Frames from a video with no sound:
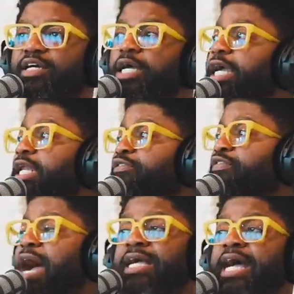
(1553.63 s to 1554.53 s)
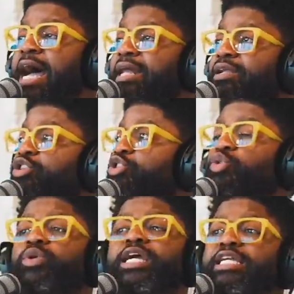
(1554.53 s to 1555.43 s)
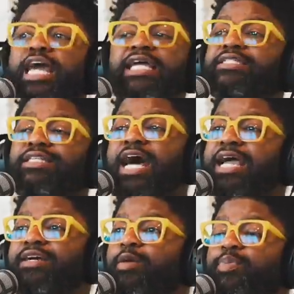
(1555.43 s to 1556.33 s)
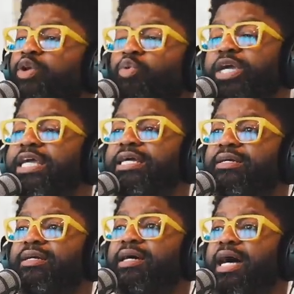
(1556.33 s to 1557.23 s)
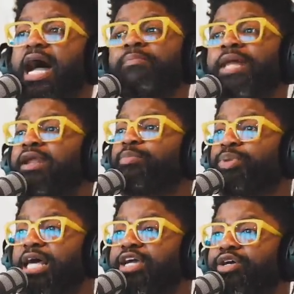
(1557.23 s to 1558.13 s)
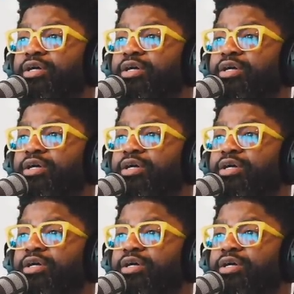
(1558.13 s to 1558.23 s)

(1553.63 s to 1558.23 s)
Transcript: And if I got three dates lined up in a week, I'm not a player.